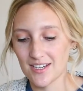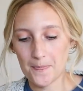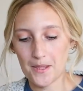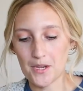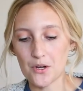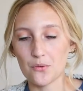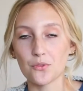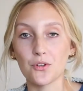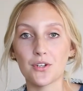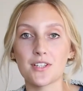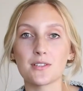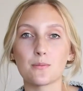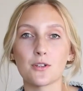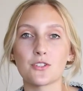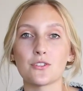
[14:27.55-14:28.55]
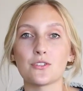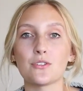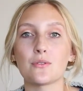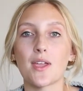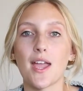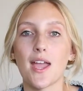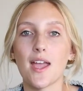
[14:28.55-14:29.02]
you know, learn as much as you
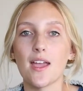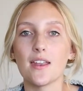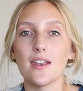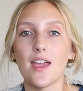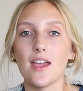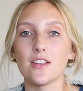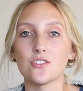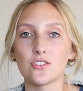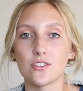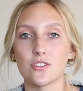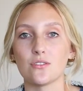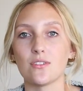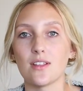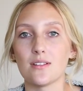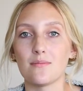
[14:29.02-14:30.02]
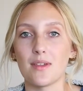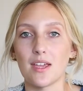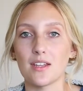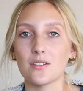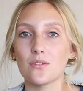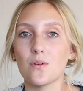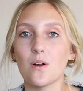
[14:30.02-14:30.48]
can and shoot in
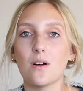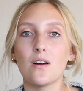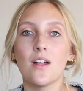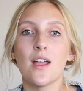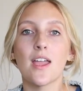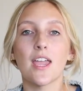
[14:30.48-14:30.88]
manual.